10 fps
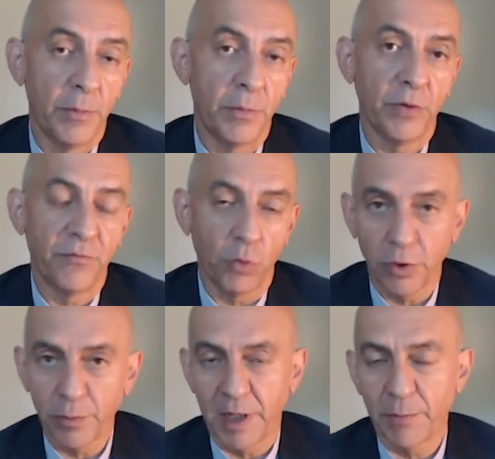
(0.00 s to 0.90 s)
put
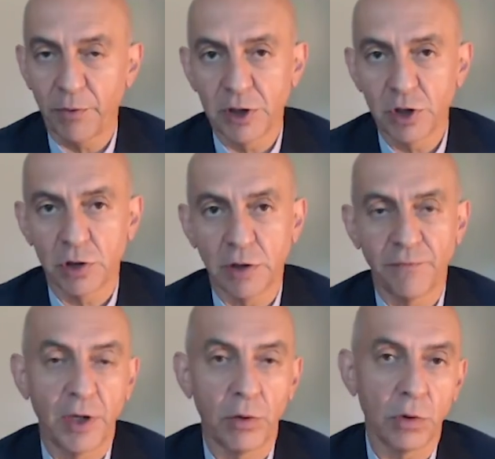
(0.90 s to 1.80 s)
forth by provincial and
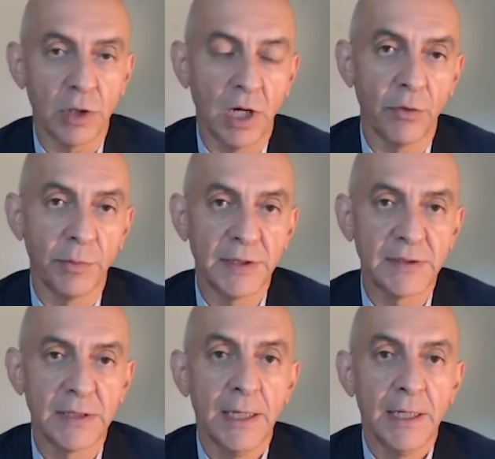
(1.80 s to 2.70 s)
federal governments.